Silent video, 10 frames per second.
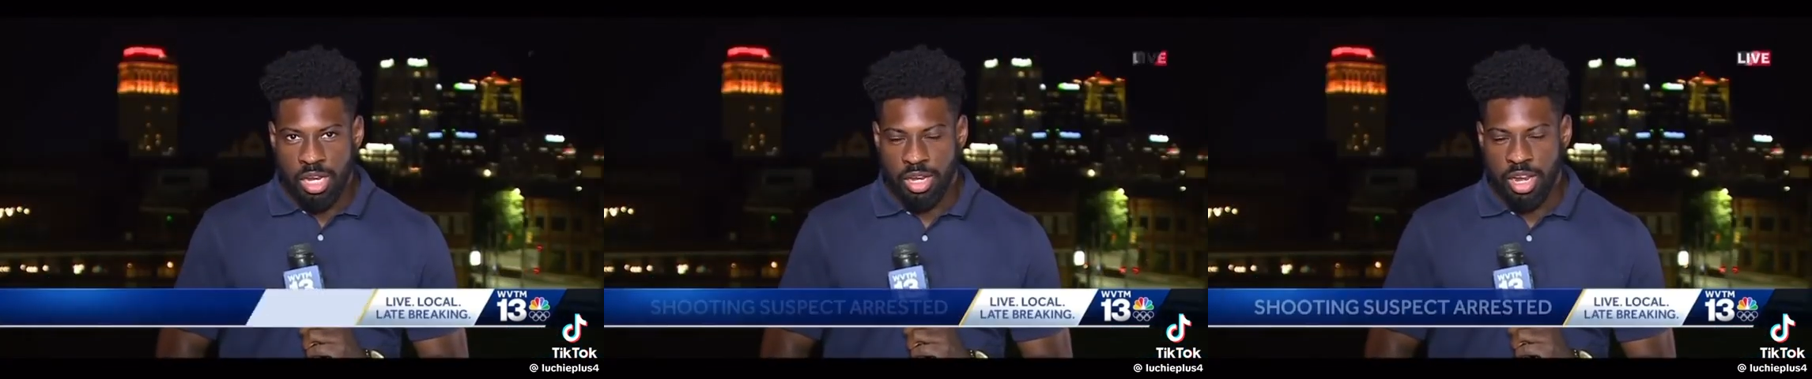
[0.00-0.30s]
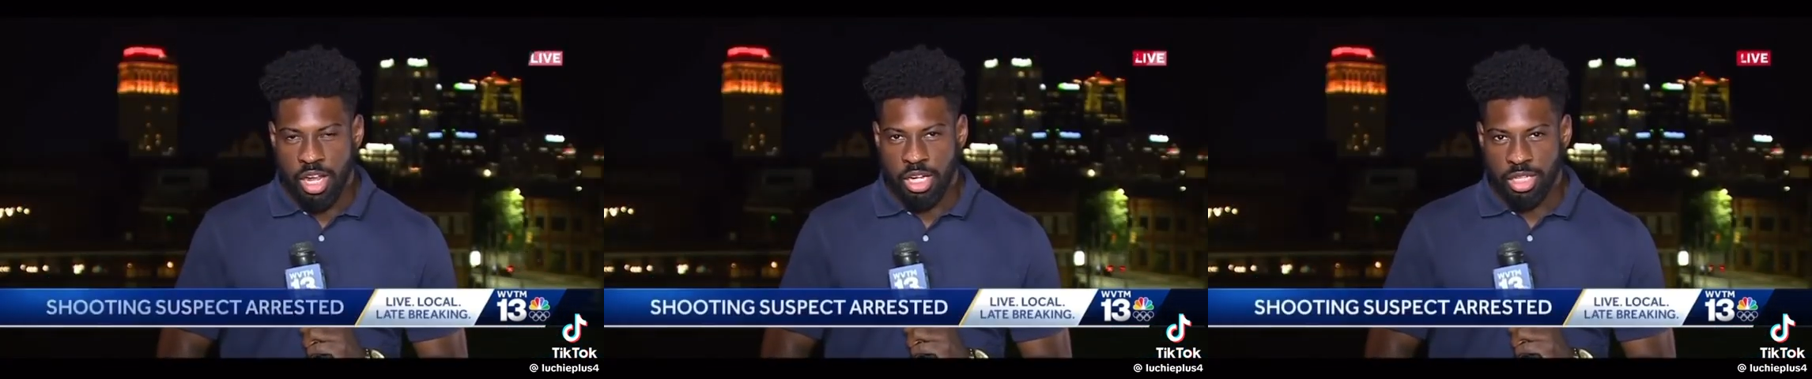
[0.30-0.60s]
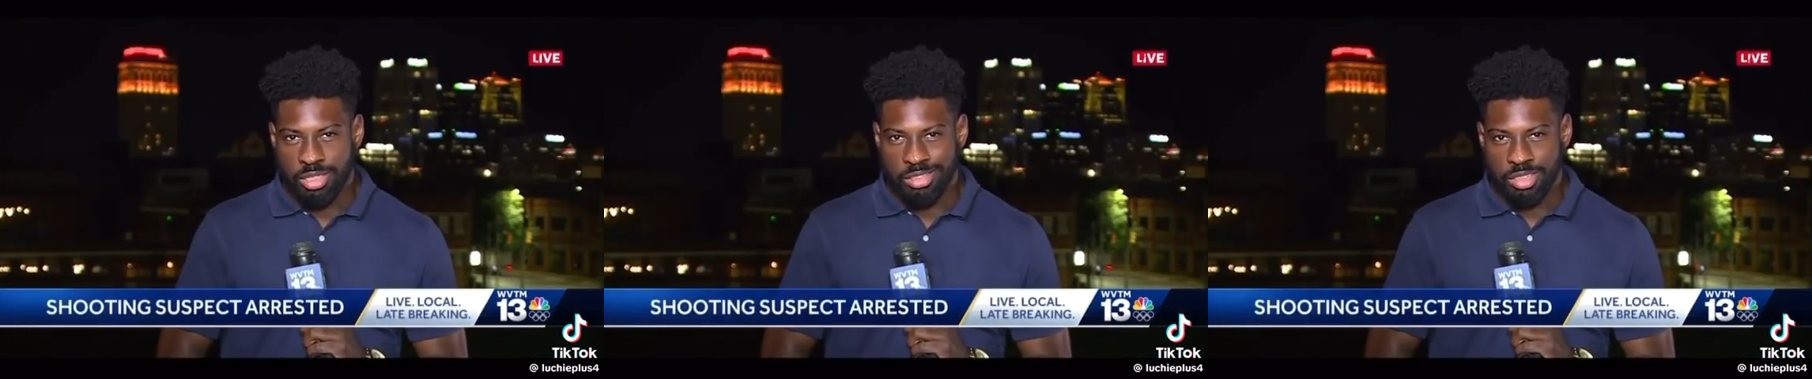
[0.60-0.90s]
Now,
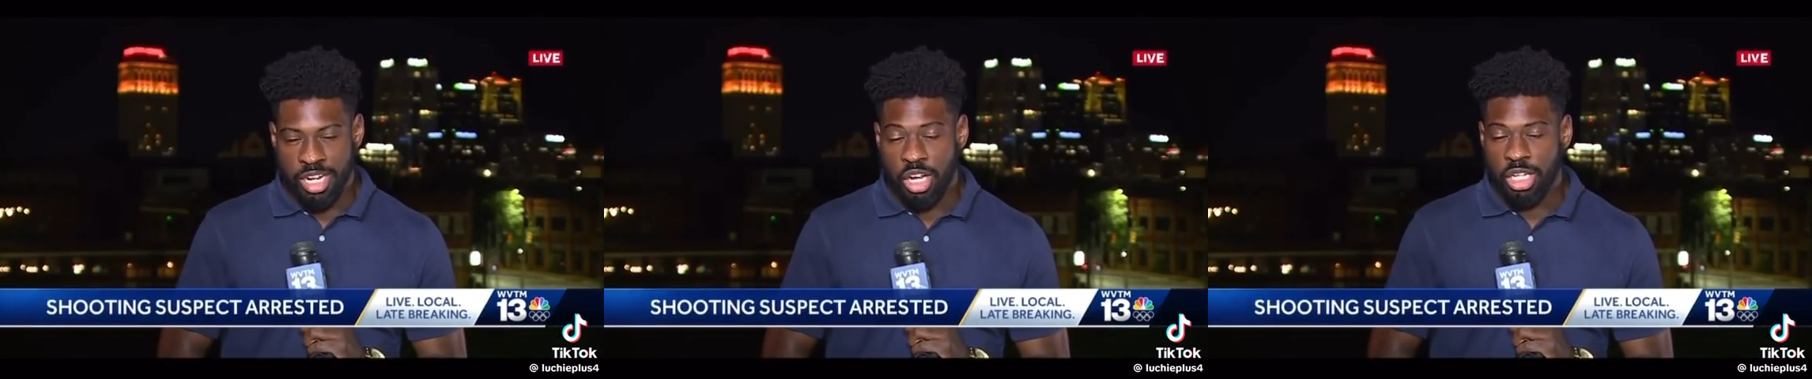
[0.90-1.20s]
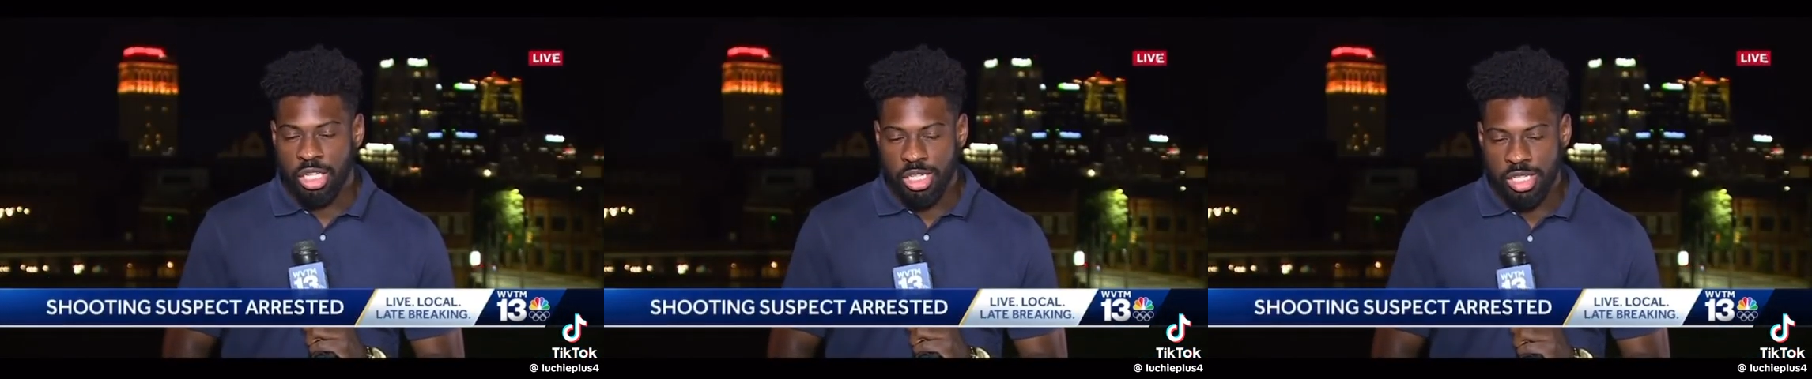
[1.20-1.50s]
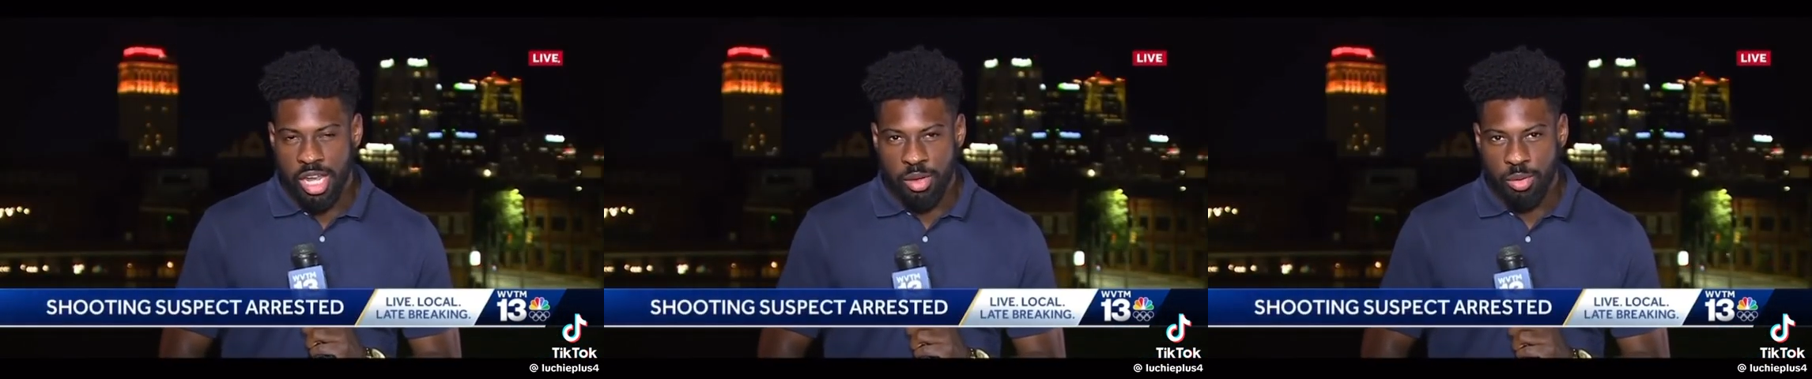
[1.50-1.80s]
now, earlier
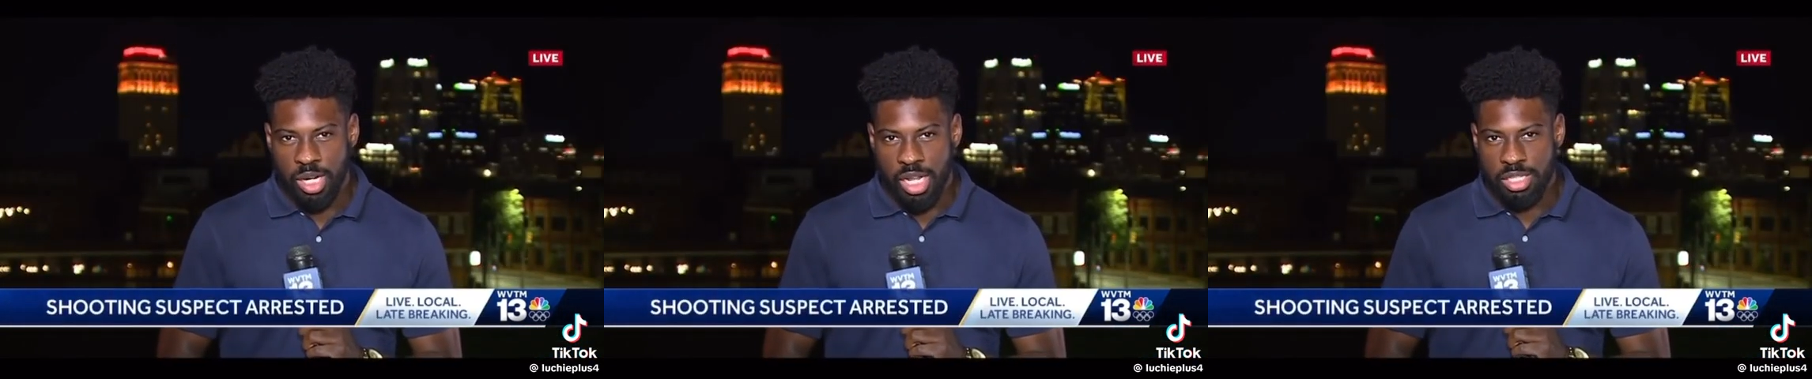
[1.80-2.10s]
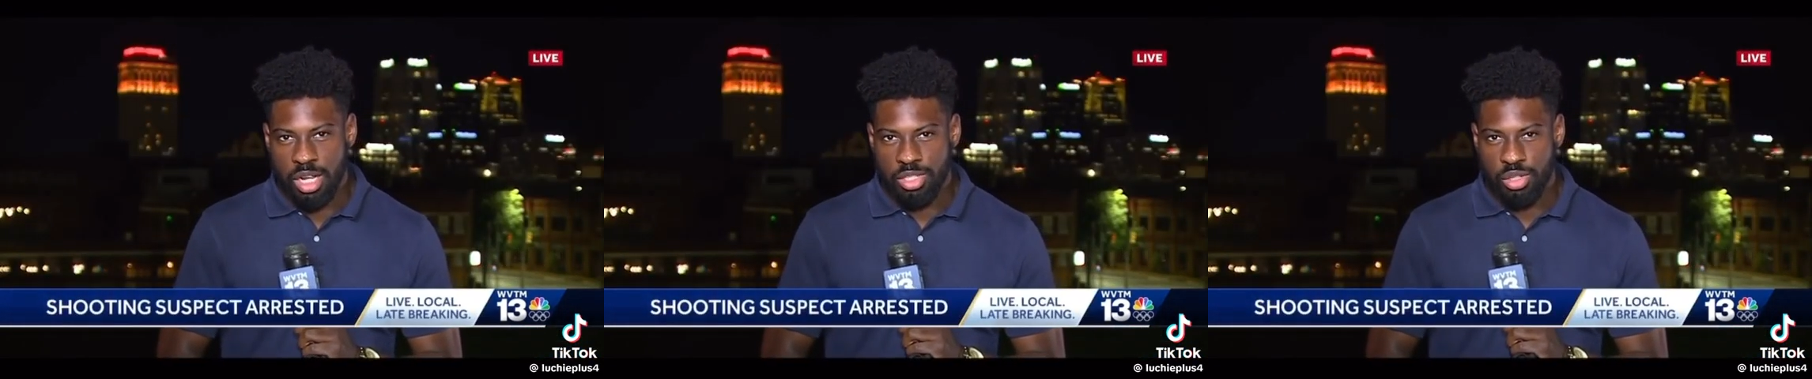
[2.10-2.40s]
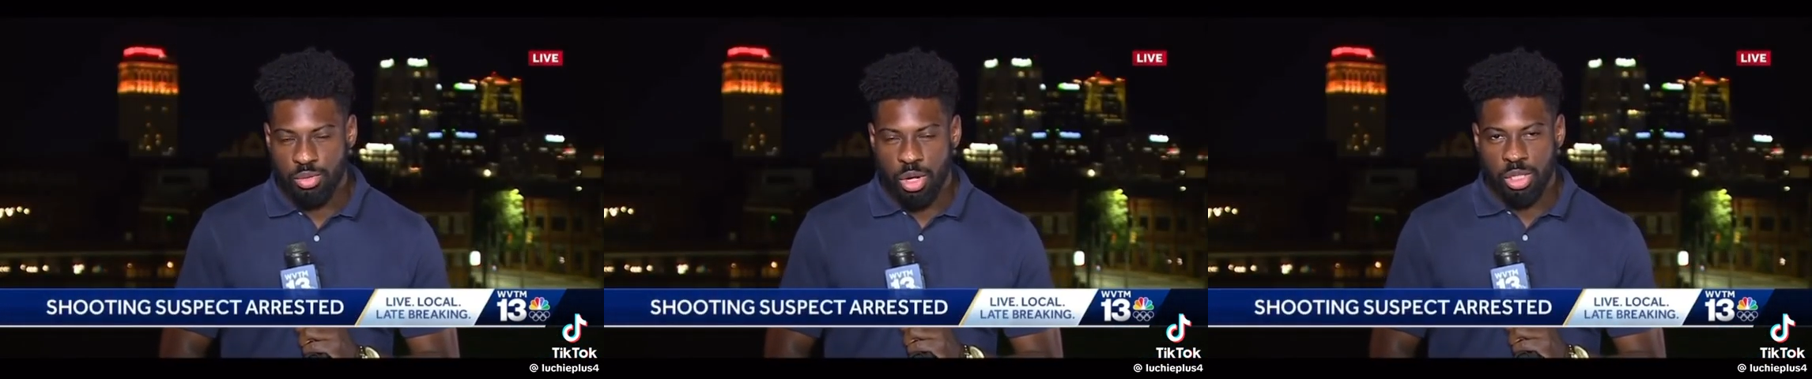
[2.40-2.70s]
tonight, when I talked to
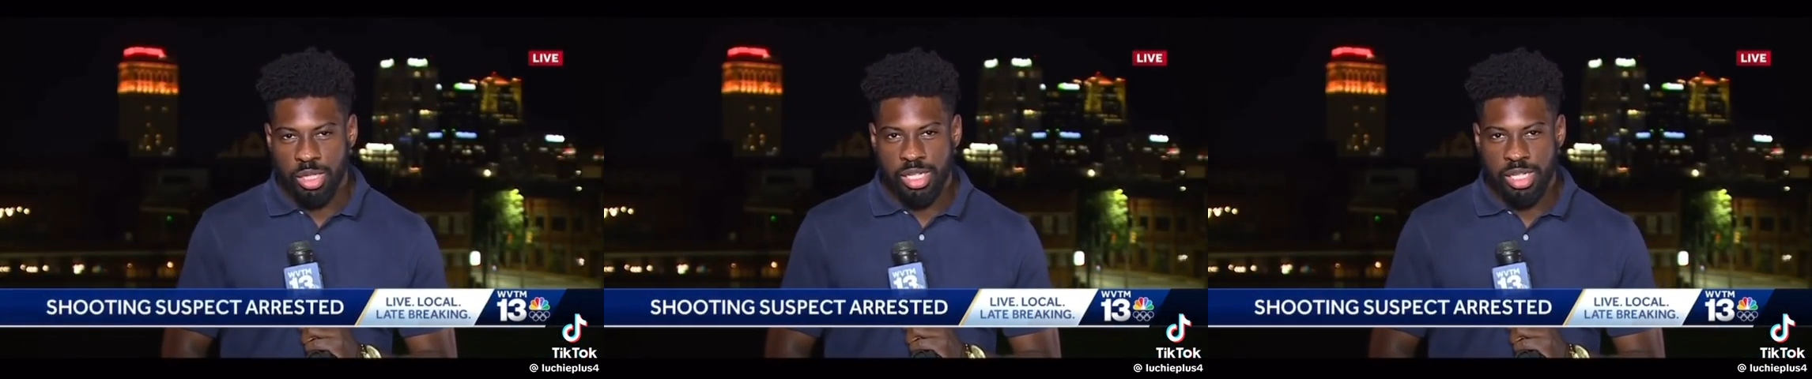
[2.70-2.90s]
Roller,